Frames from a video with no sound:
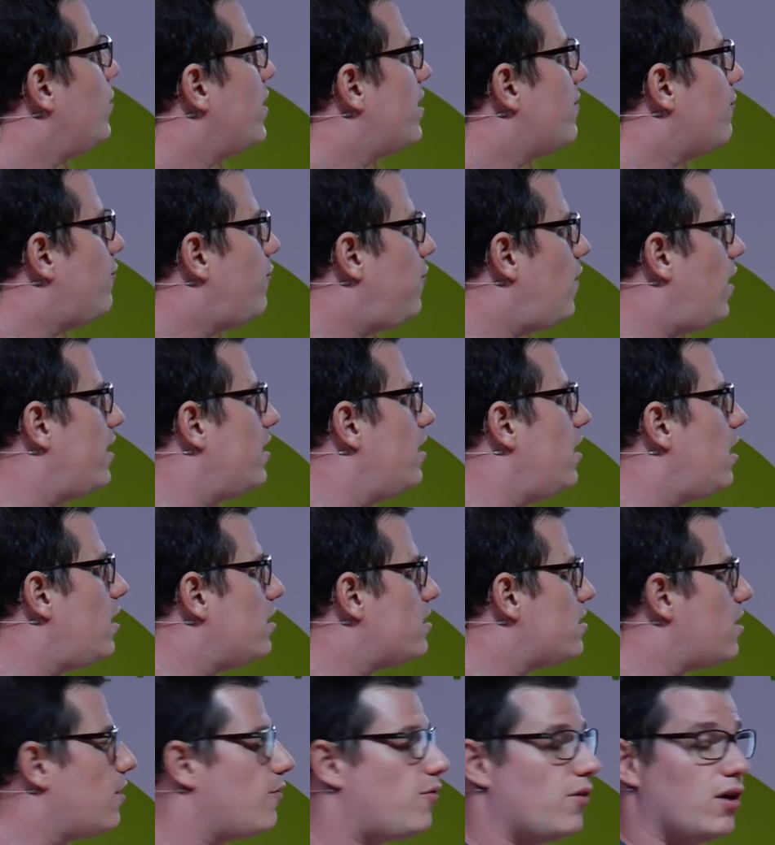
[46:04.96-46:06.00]
we can find
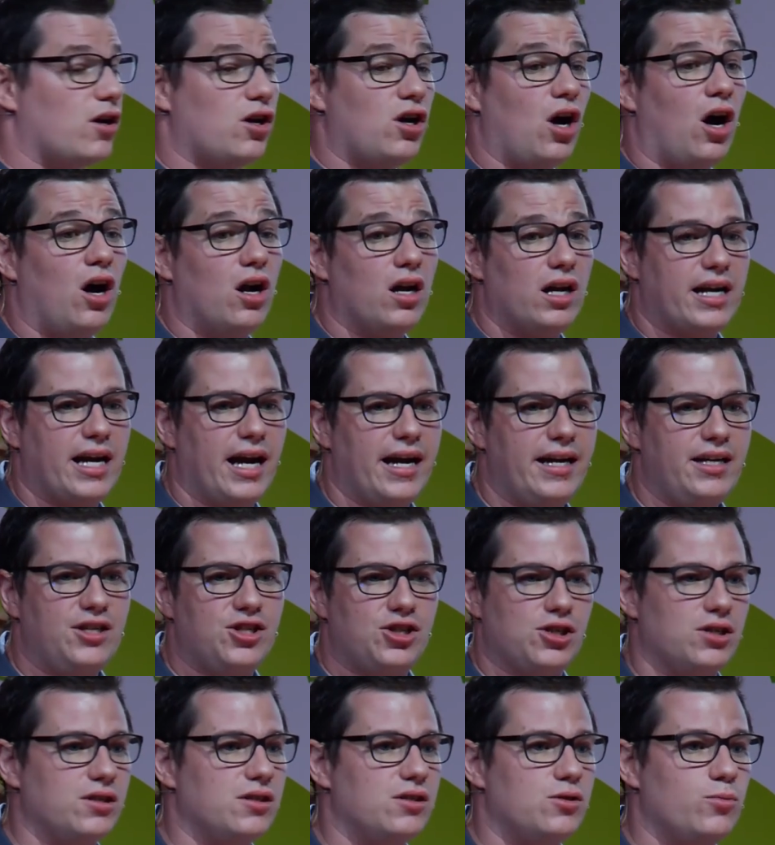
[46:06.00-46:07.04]
lots of
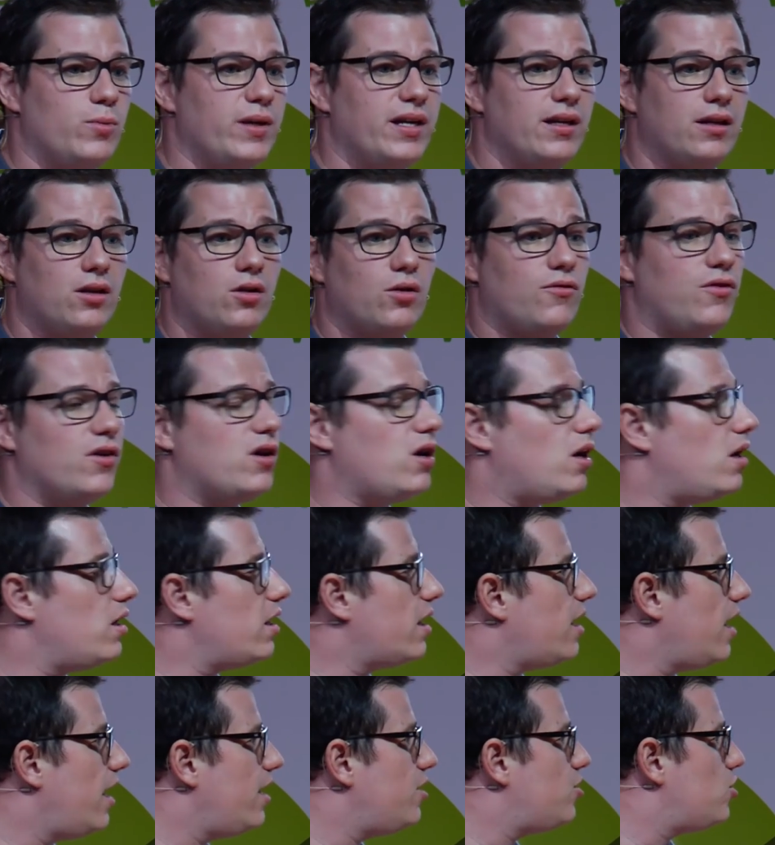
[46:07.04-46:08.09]
collocations. We can look for
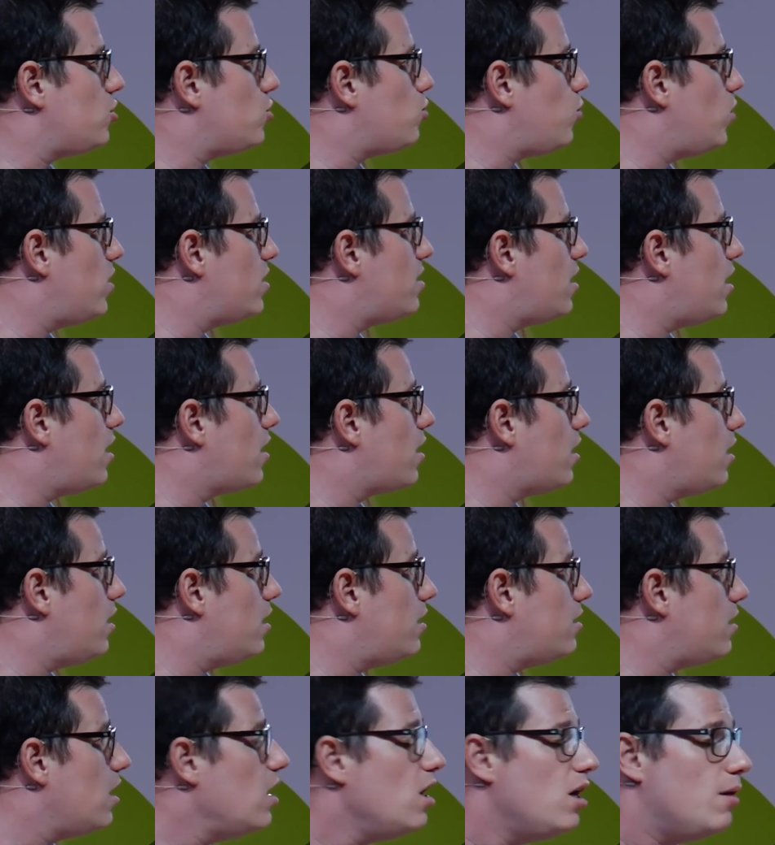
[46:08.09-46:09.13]
collocations, words that
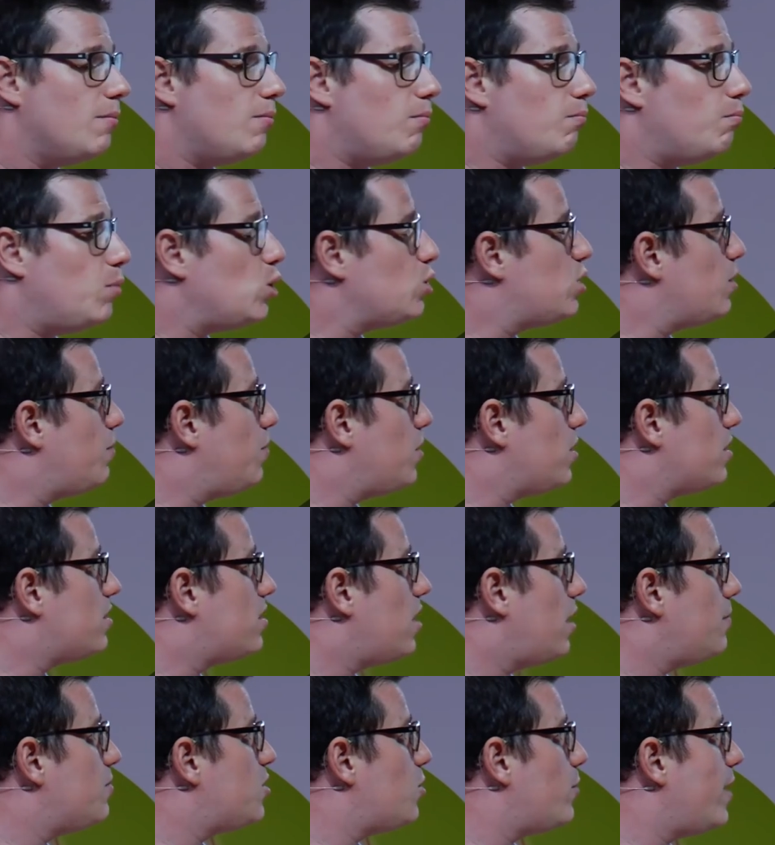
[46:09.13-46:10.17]
occurred multiple
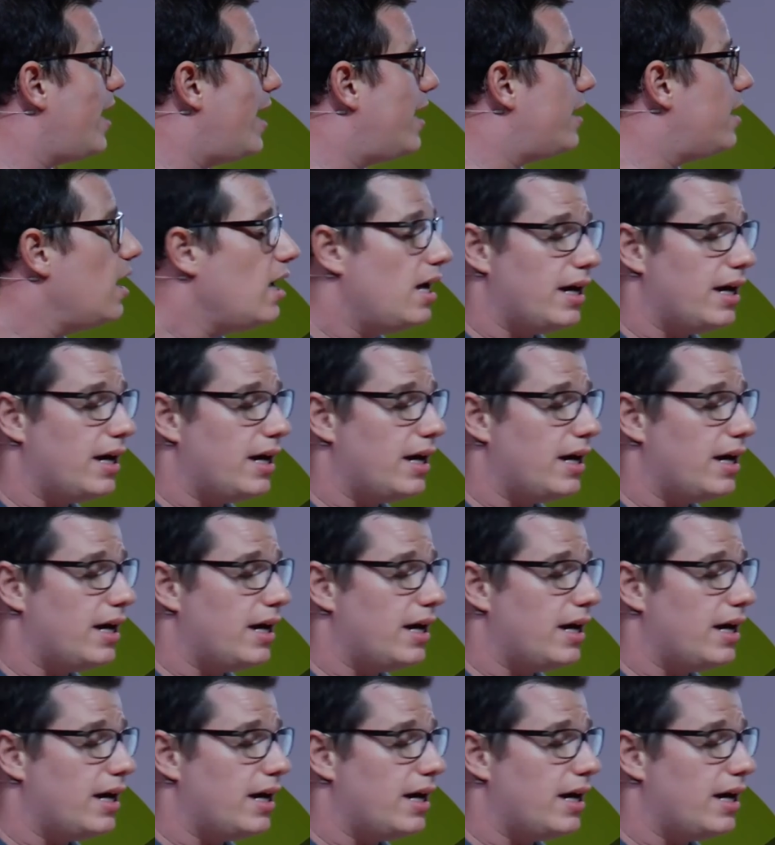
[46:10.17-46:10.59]
times. So we had